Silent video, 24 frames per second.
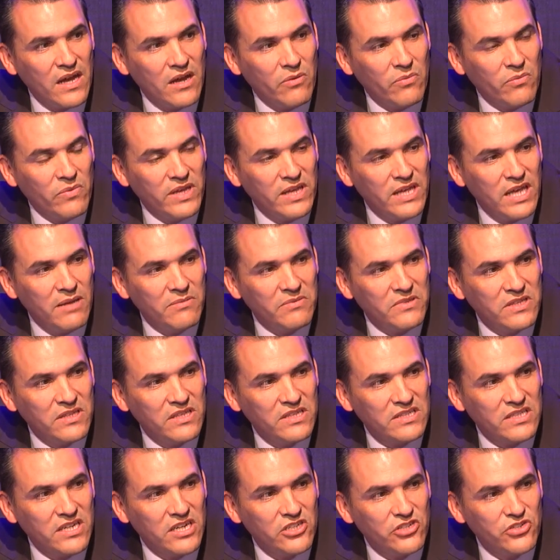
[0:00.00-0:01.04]
We came to this
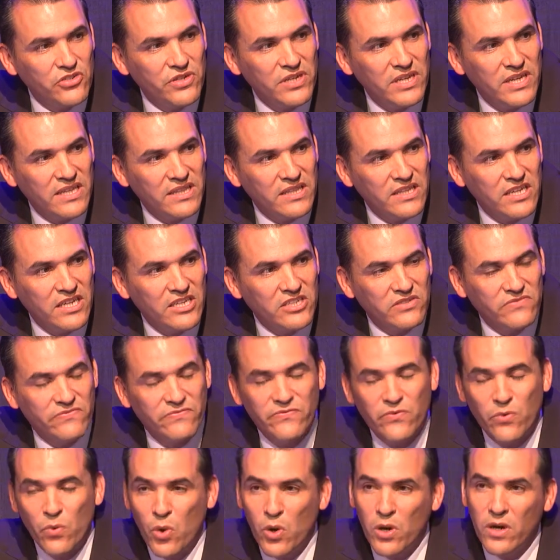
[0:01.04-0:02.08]
country at the age of
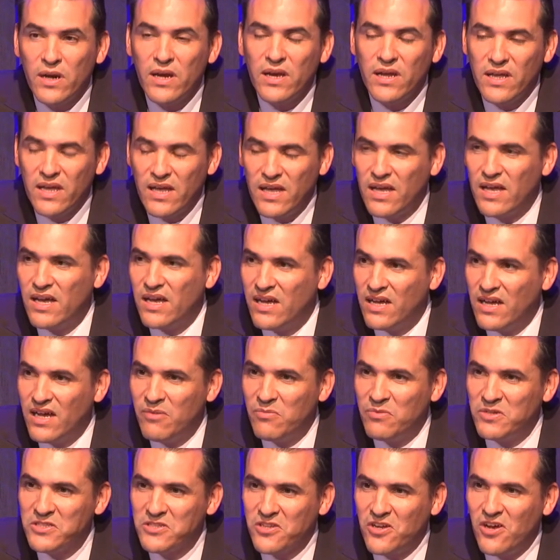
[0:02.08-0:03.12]
4 on
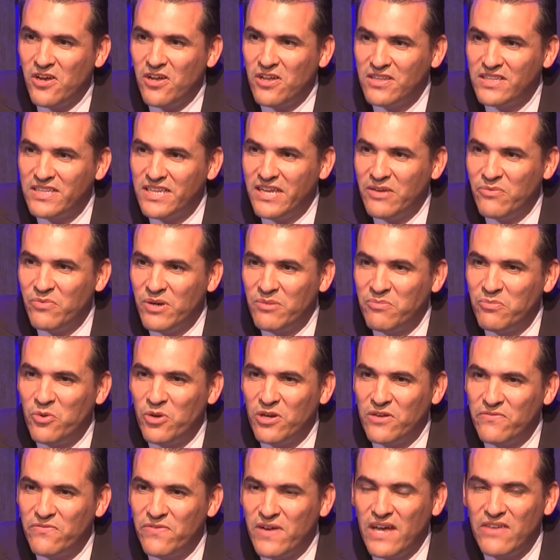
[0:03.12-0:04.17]
what's called a
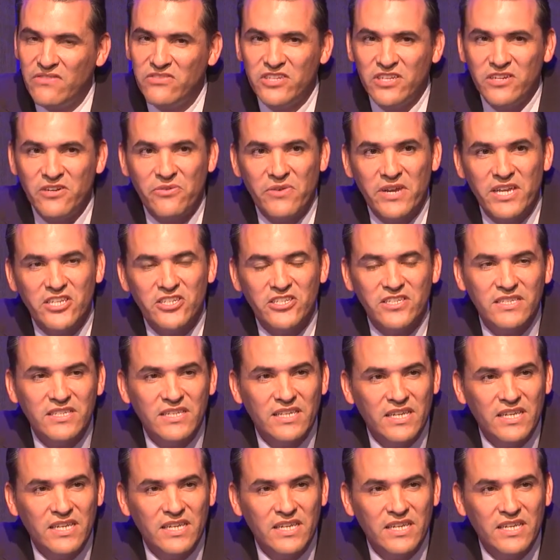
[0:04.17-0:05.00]
1.5 generation.